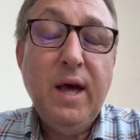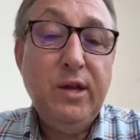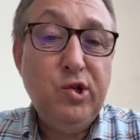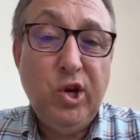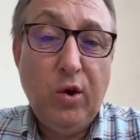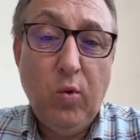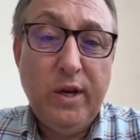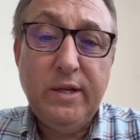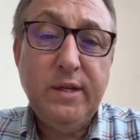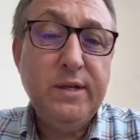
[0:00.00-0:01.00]
And check what
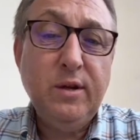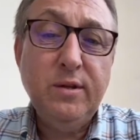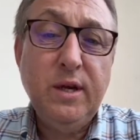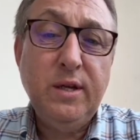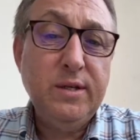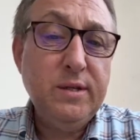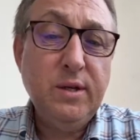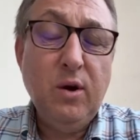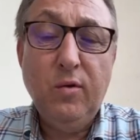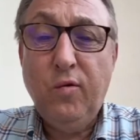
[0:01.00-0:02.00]
exists on tennis,
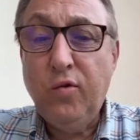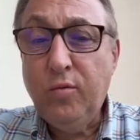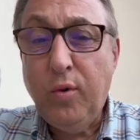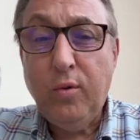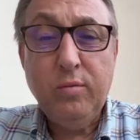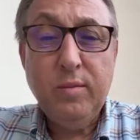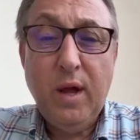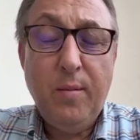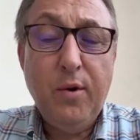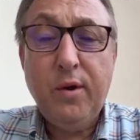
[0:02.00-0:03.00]
on football,
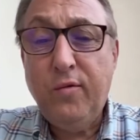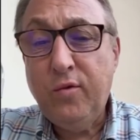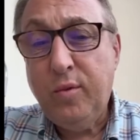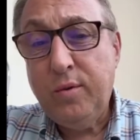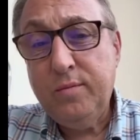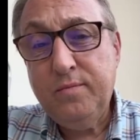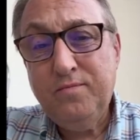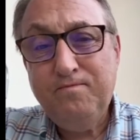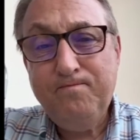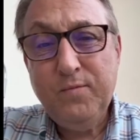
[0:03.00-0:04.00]
American football,
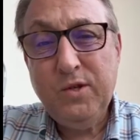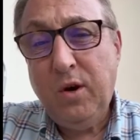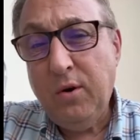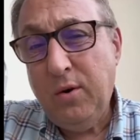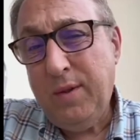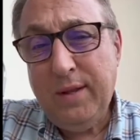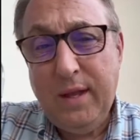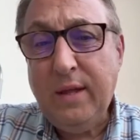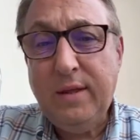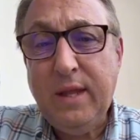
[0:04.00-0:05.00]
soccer.
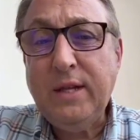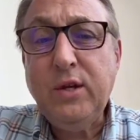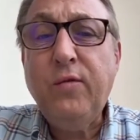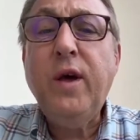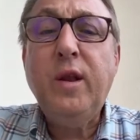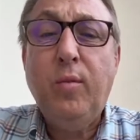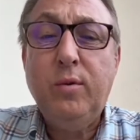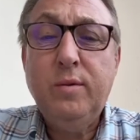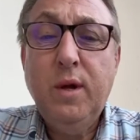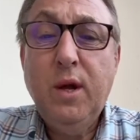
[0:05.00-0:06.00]
That's available.
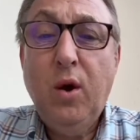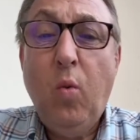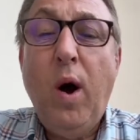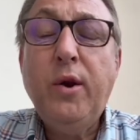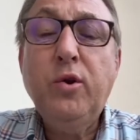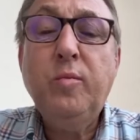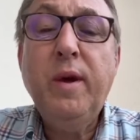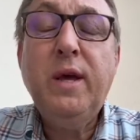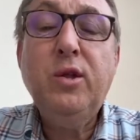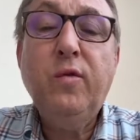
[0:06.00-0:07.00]
Why not
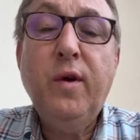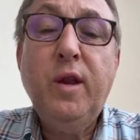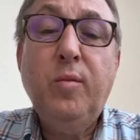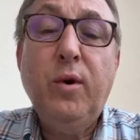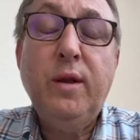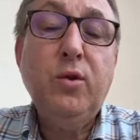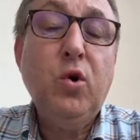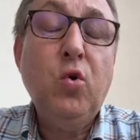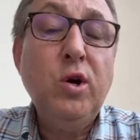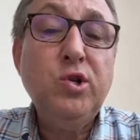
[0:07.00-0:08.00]
make it available? And the
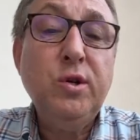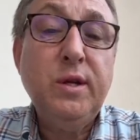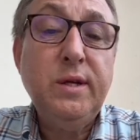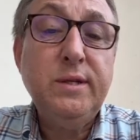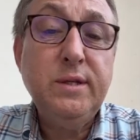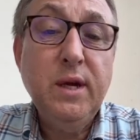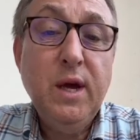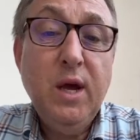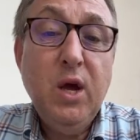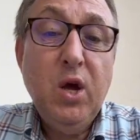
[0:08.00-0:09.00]
question is,
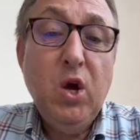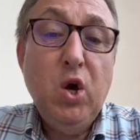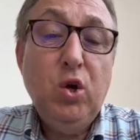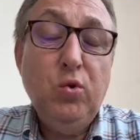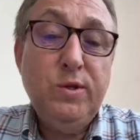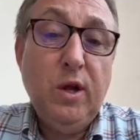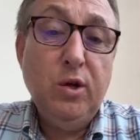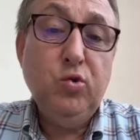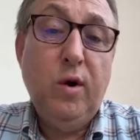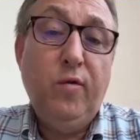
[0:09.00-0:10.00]
you
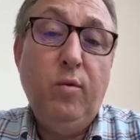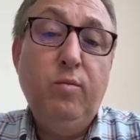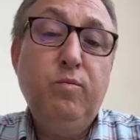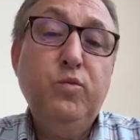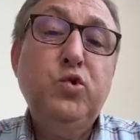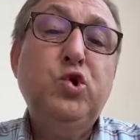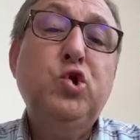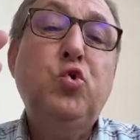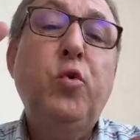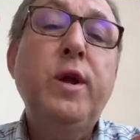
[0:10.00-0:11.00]
start to have a
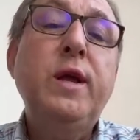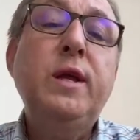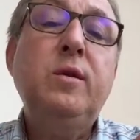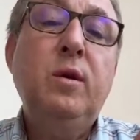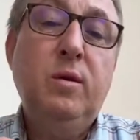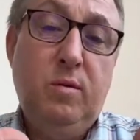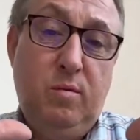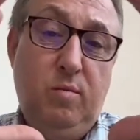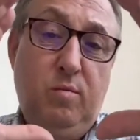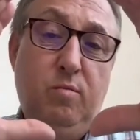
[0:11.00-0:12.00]
screen
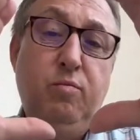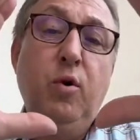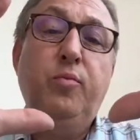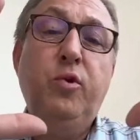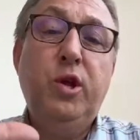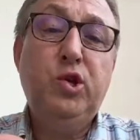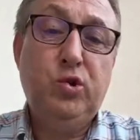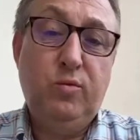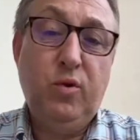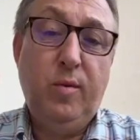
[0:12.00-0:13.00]

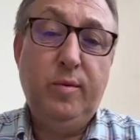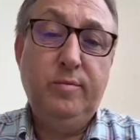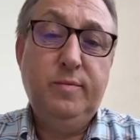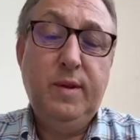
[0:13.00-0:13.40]
population problem.